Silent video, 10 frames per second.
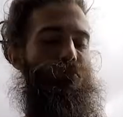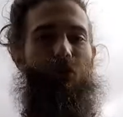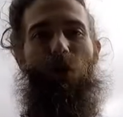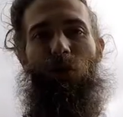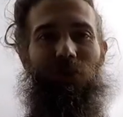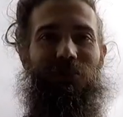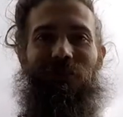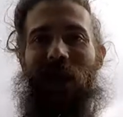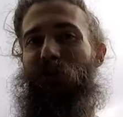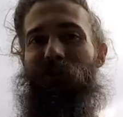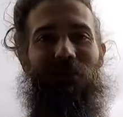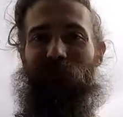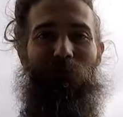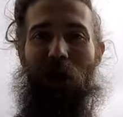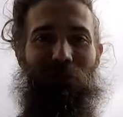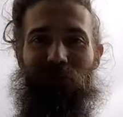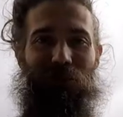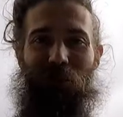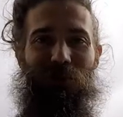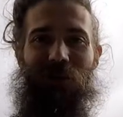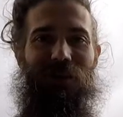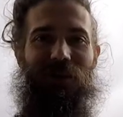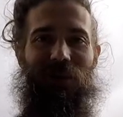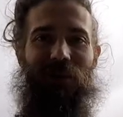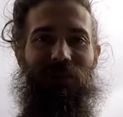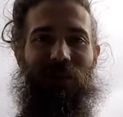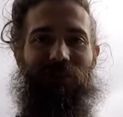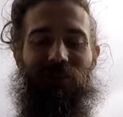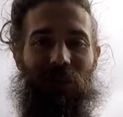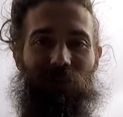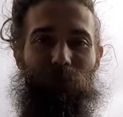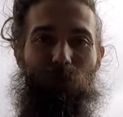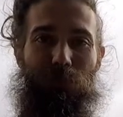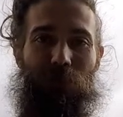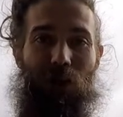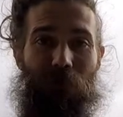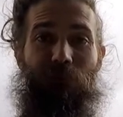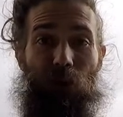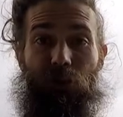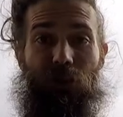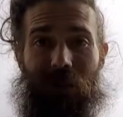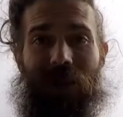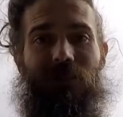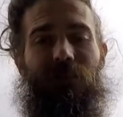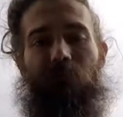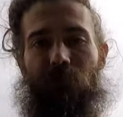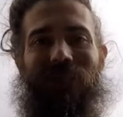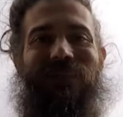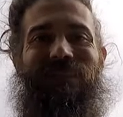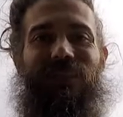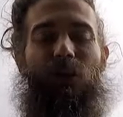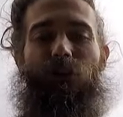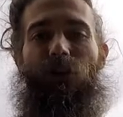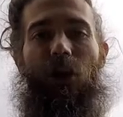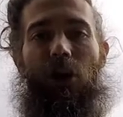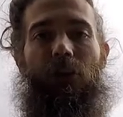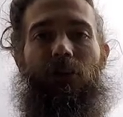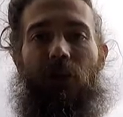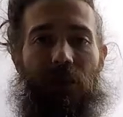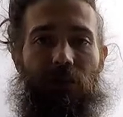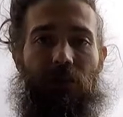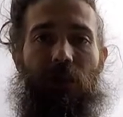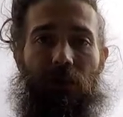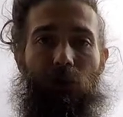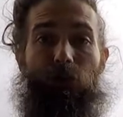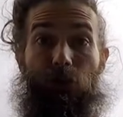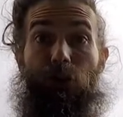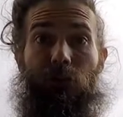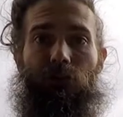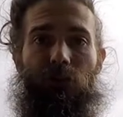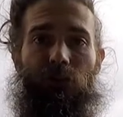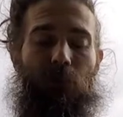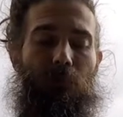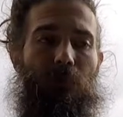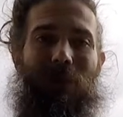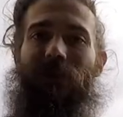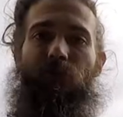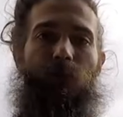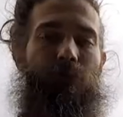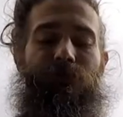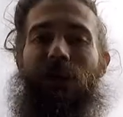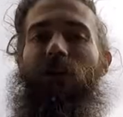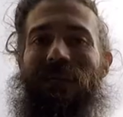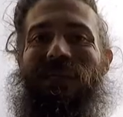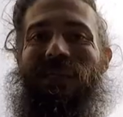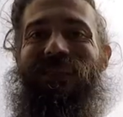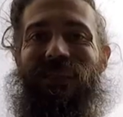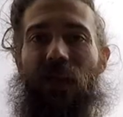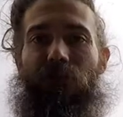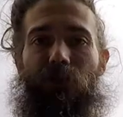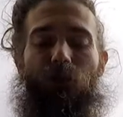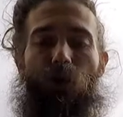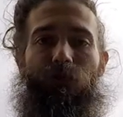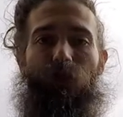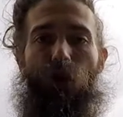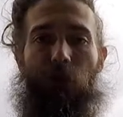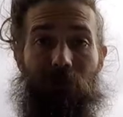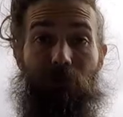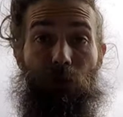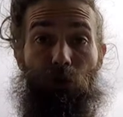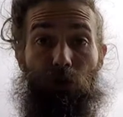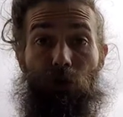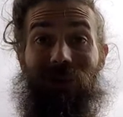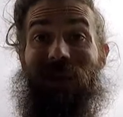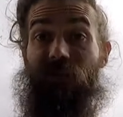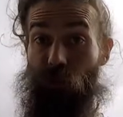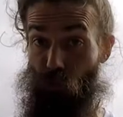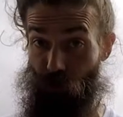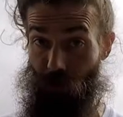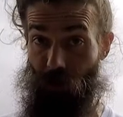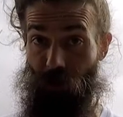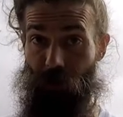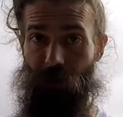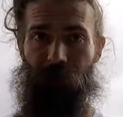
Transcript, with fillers: go on a downhill run you know uh, that's like super tough on your legs easy on your heart and and on your nervous system makes for a fairly easy effort overall even though your legs are working hard